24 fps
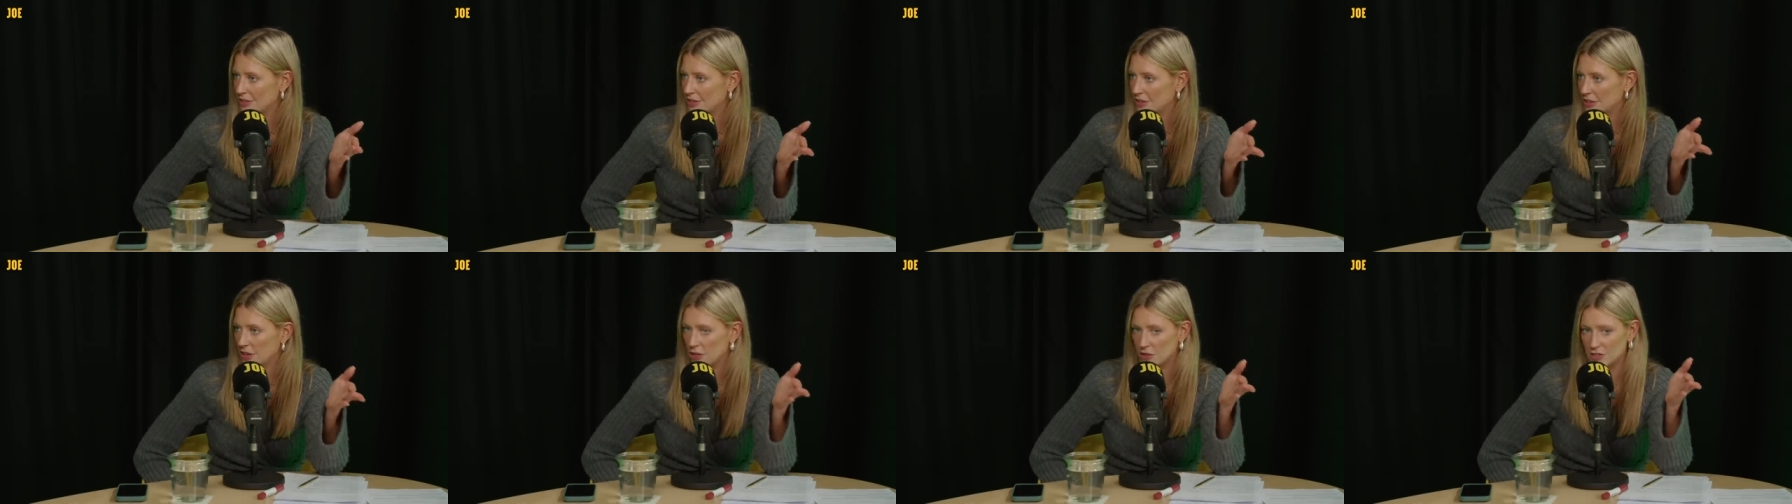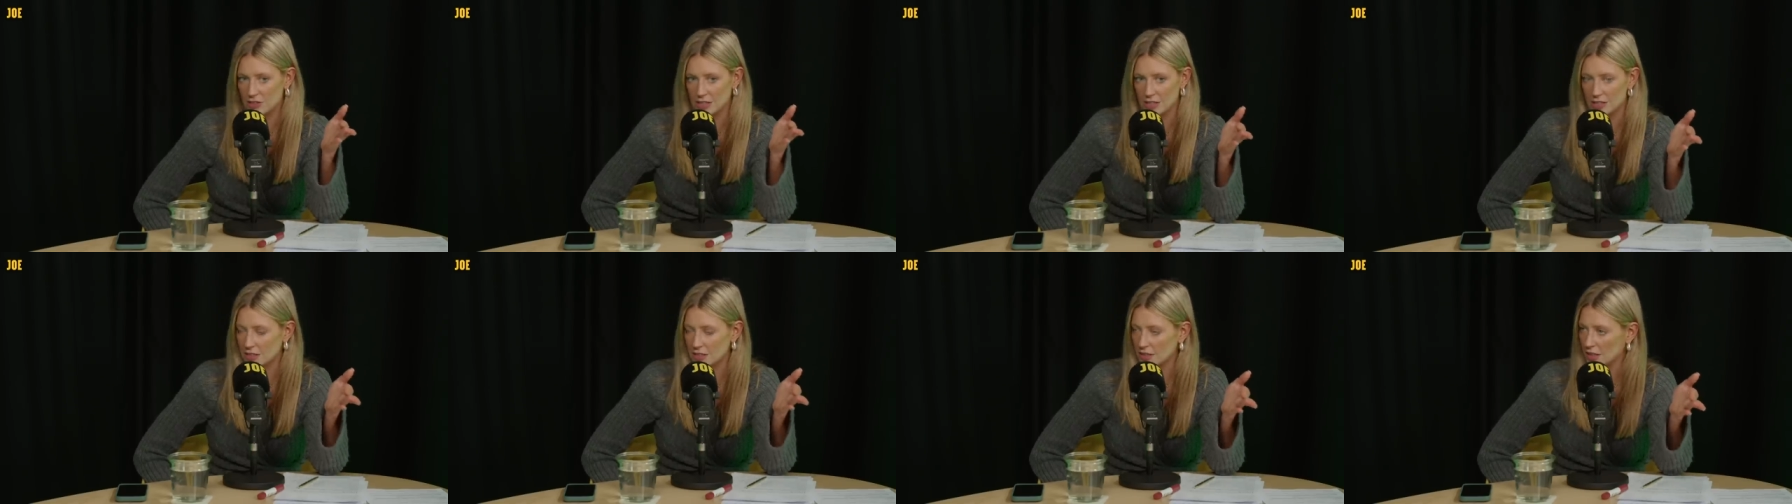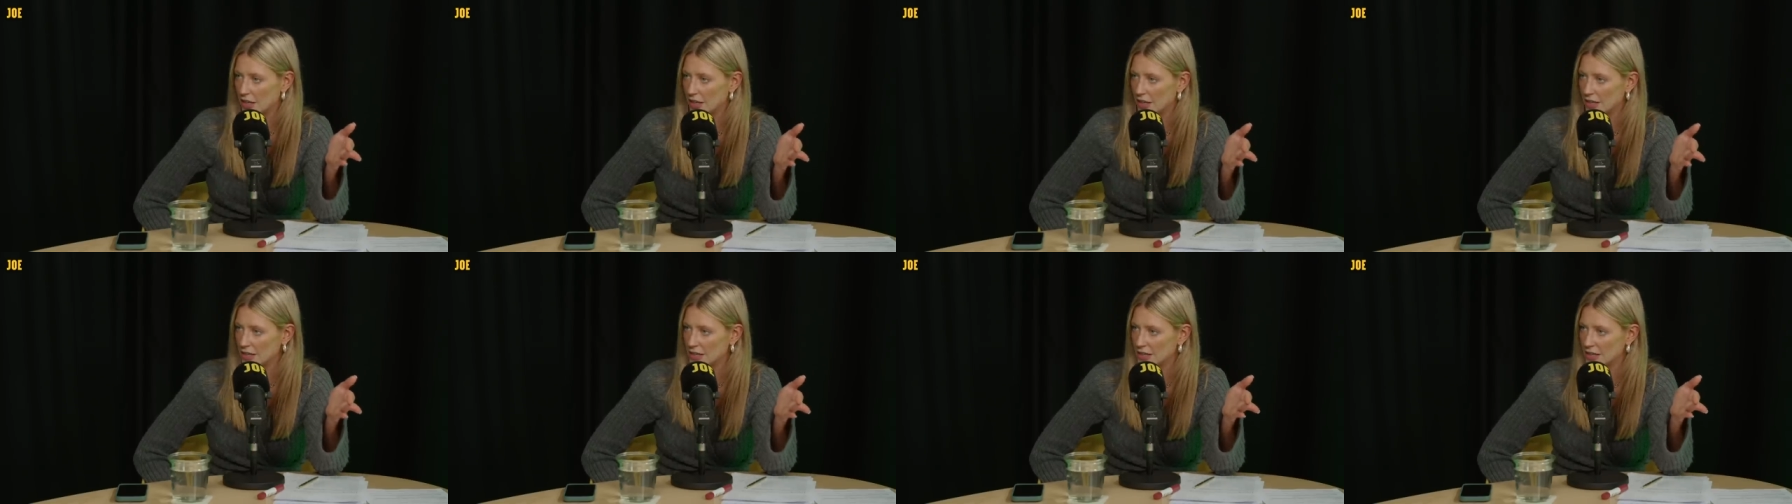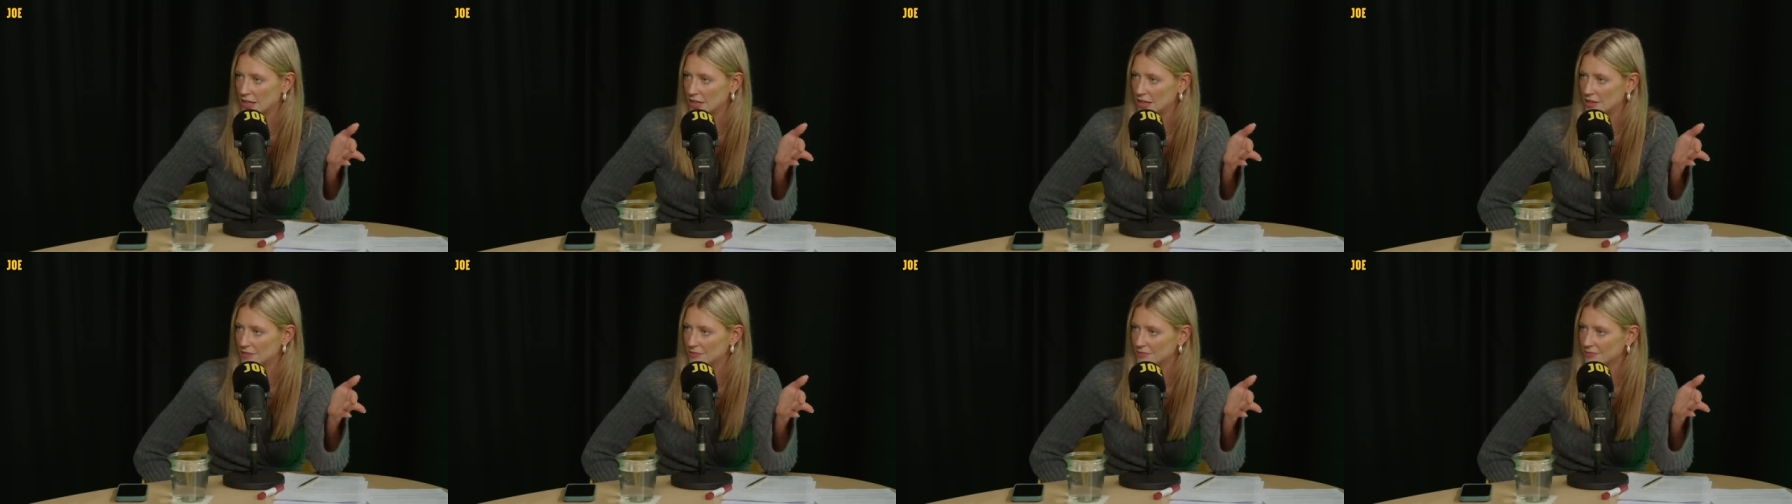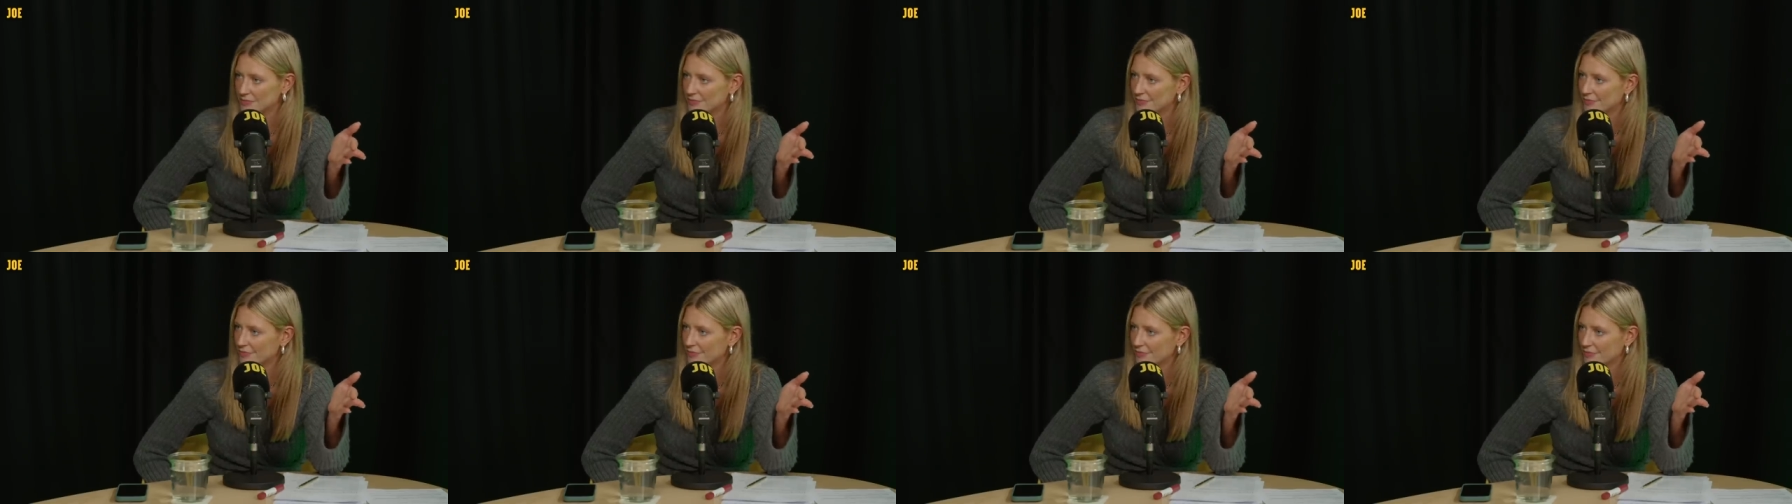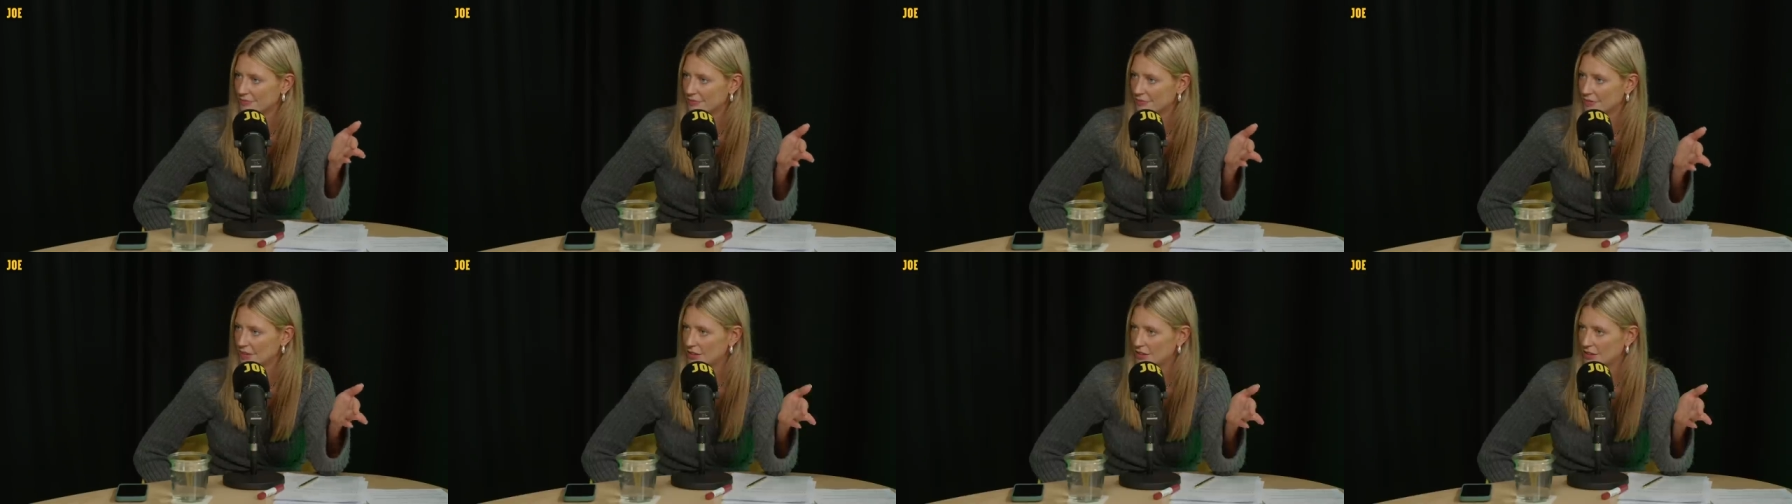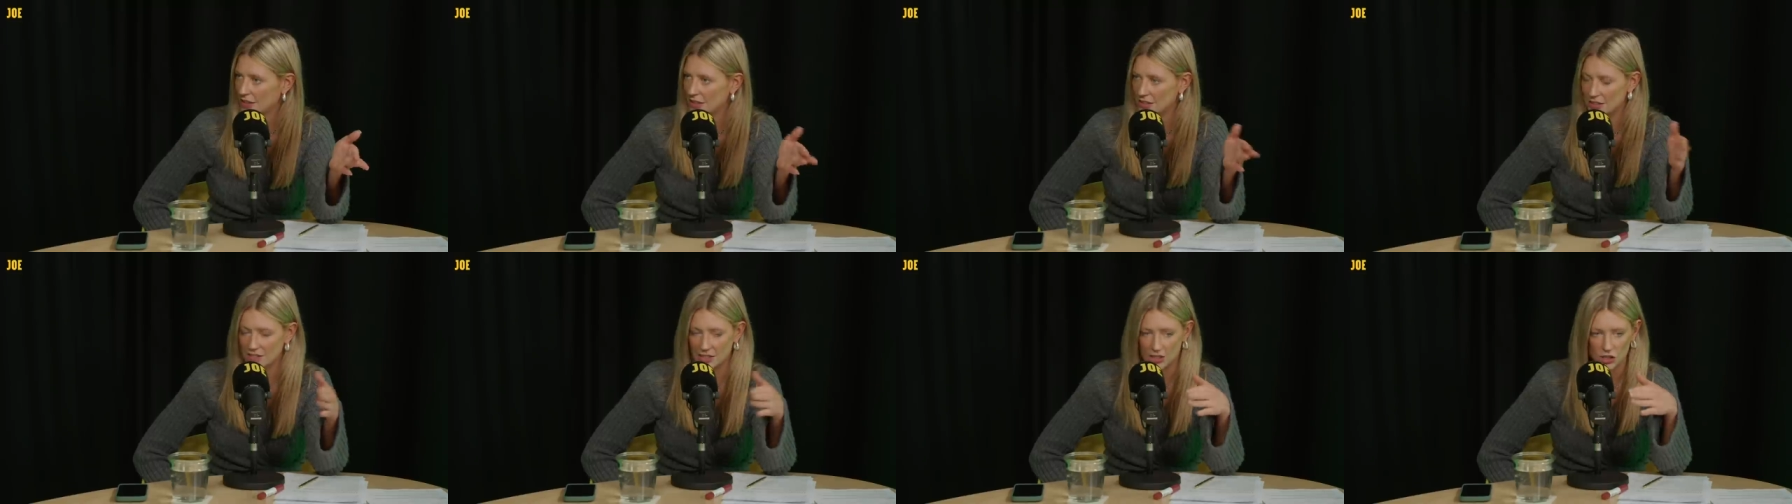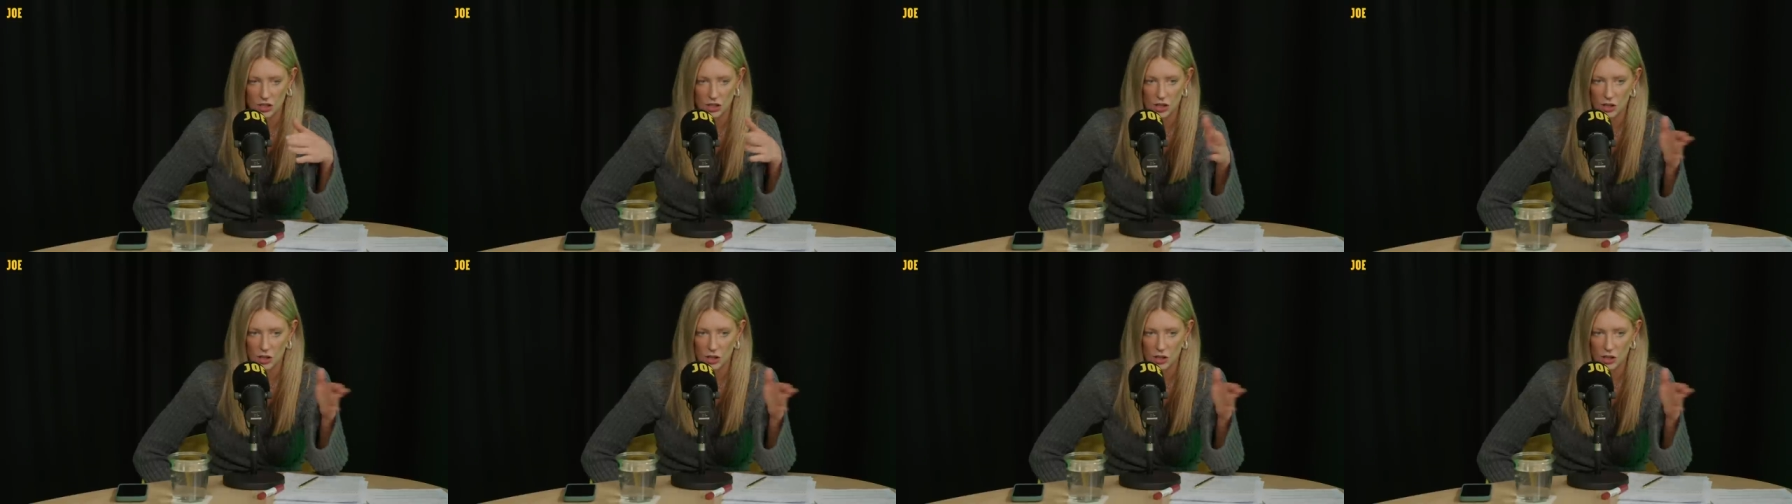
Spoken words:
You know, doesn't like her, thinks that,